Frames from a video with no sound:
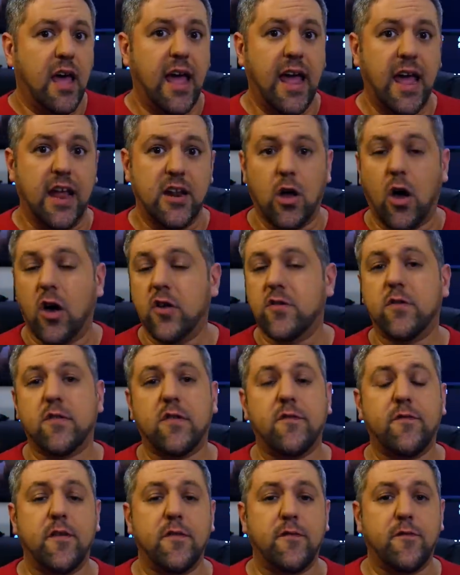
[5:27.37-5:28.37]
And also, as
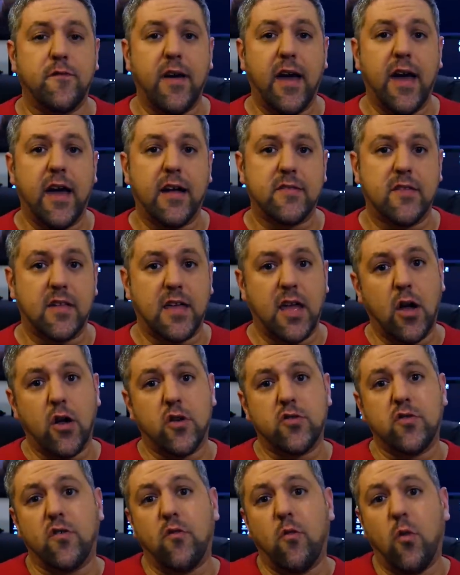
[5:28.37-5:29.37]
a fun fact, the
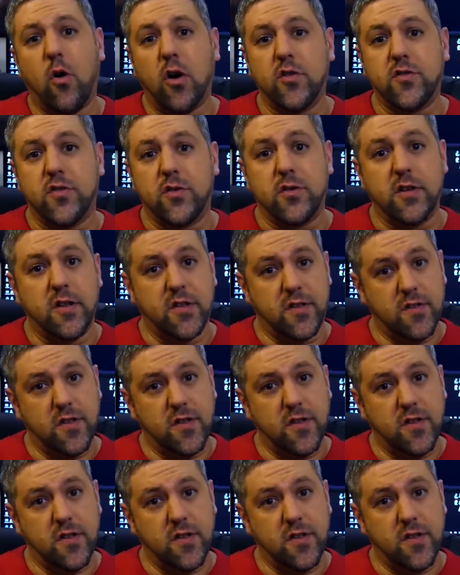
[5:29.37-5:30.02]
character of Walter, his